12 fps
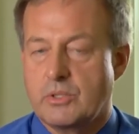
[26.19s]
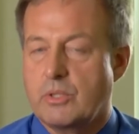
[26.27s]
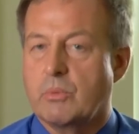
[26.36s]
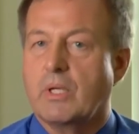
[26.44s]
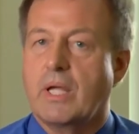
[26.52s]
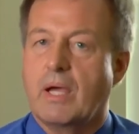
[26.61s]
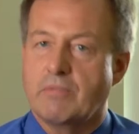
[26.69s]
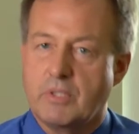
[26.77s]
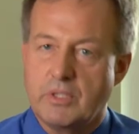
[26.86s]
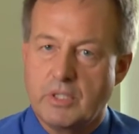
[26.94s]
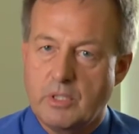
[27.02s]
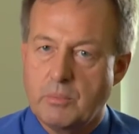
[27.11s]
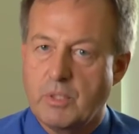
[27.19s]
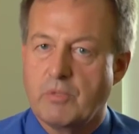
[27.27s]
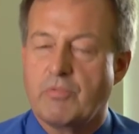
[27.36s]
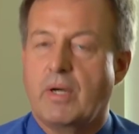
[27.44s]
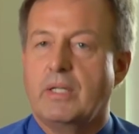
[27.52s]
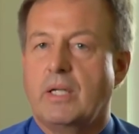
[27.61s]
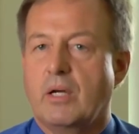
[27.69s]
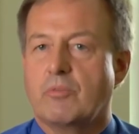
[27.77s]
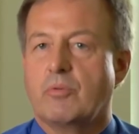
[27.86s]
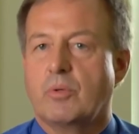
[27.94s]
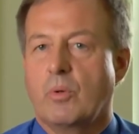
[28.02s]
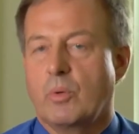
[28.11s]
So you really have to dehumidify the air
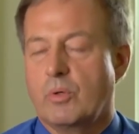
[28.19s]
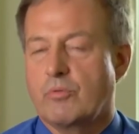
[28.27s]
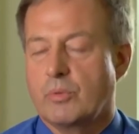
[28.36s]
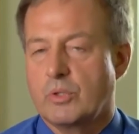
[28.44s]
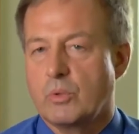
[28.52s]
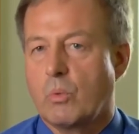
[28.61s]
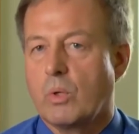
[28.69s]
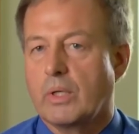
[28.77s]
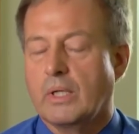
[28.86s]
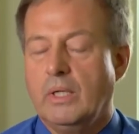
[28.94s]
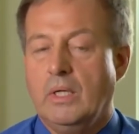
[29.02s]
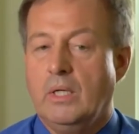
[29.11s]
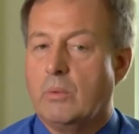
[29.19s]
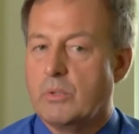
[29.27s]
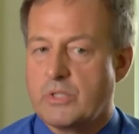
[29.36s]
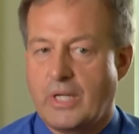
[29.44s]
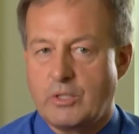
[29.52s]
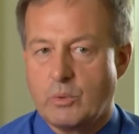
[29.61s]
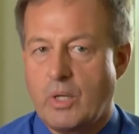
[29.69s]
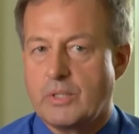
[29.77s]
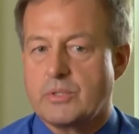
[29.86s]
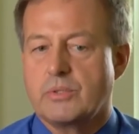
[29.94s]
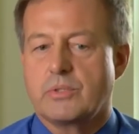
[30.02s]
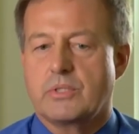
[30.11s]
in order for it to work. Whereas
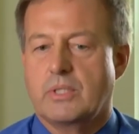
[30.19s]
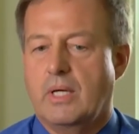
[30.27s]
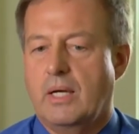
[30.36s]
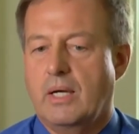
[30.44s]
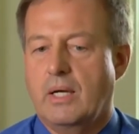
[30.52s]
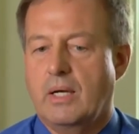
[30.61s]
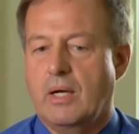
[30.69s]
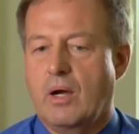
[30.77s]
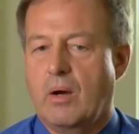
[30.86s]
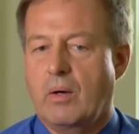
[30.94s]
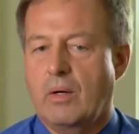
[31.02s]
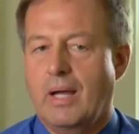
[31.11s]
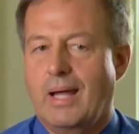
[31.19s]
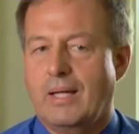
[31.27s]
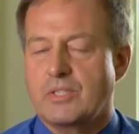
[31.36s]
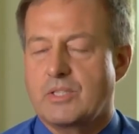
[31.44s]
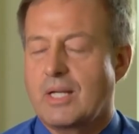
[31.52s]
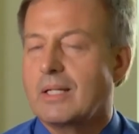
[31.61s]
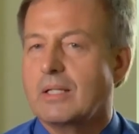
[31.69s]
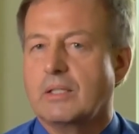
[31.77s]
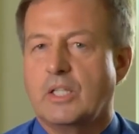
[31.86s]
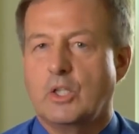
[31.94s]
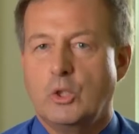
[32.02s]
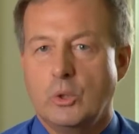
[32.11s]
hydroxyls are
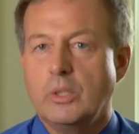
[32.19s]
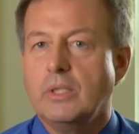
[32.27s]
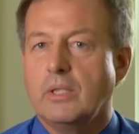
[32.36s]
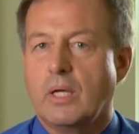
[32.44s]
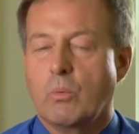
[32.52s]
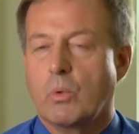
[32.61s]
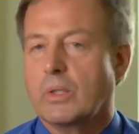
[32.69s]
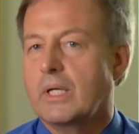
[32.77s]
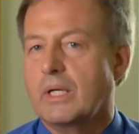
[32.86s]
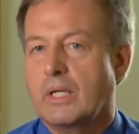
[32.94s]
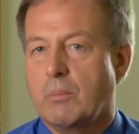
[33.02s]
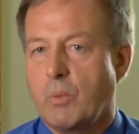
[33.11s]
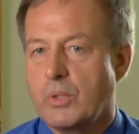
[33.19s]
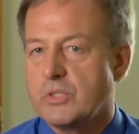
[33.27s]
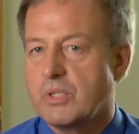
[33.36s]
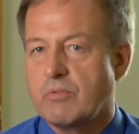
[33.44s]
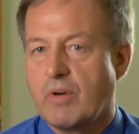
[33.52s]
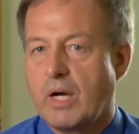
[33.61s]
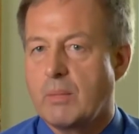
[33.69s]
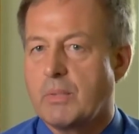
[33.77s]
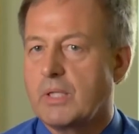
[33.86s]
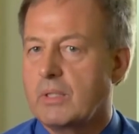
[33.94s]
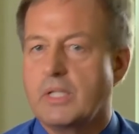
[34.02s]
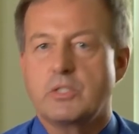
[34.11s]
excellingly good at working in a moist
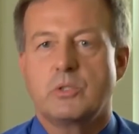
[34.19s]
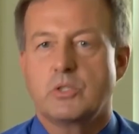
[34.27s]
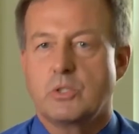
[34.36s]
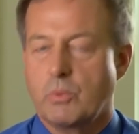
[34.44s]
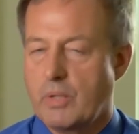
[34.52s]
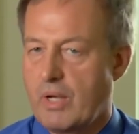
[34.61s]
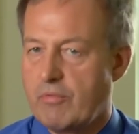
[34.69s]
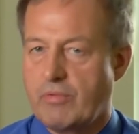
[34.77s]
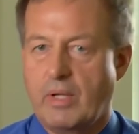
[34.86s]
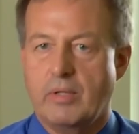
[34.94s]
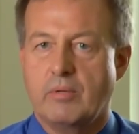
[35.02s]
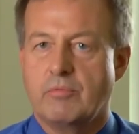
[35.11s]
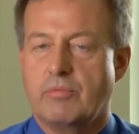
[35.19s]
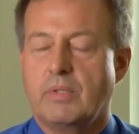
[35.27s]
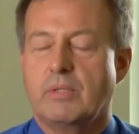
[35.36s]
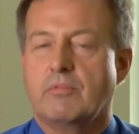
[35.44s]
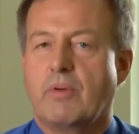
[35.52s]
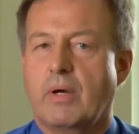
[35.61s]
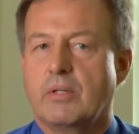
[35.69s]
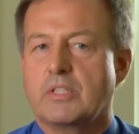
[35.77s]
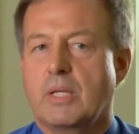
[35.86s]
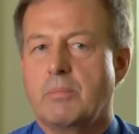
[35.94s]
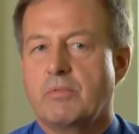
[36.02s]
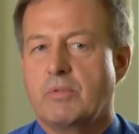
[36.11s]
environment, and that's usually where you have flood and fire
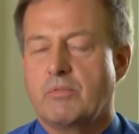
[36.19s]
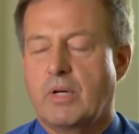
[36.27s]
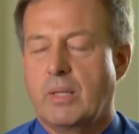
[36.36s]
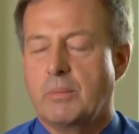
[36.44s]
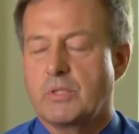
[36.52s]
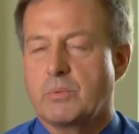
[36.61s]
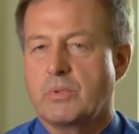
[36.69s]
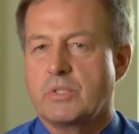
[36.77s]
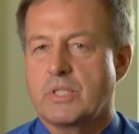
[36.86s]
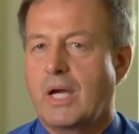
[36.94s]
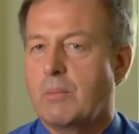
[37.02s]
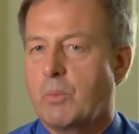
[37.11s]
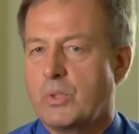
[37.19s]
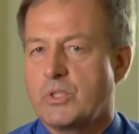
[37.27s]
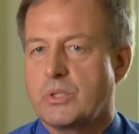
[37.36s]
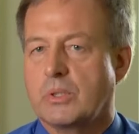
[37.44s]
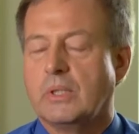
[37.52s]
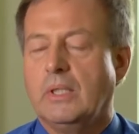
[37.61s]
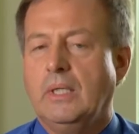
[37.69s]
type of environments where it's high moisture.